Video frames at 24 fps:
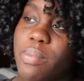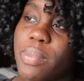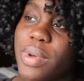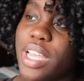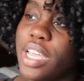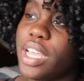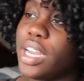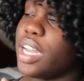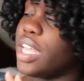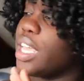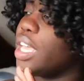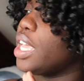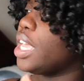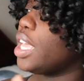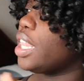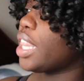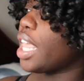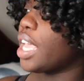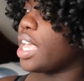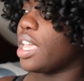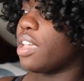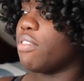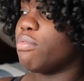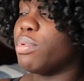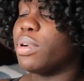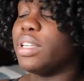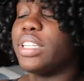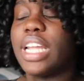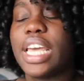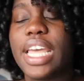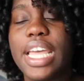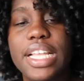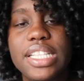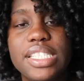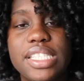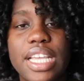but like if we're
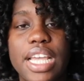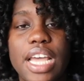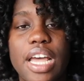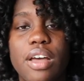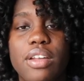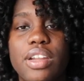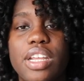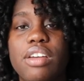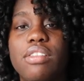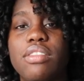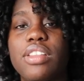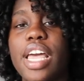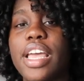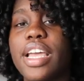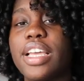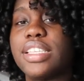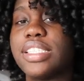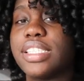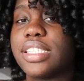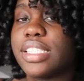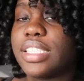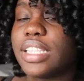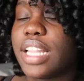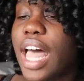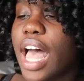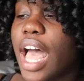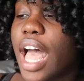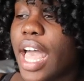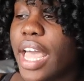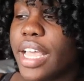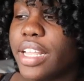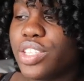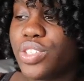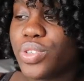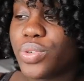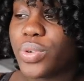laying down, he'll like
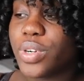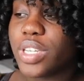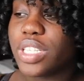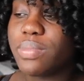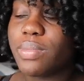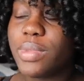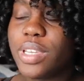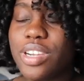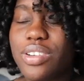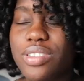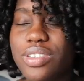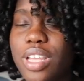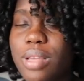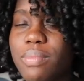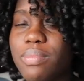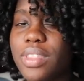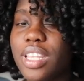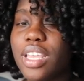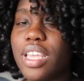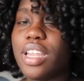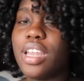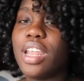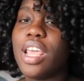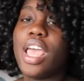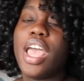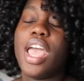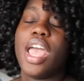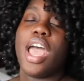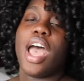slide towards me or something.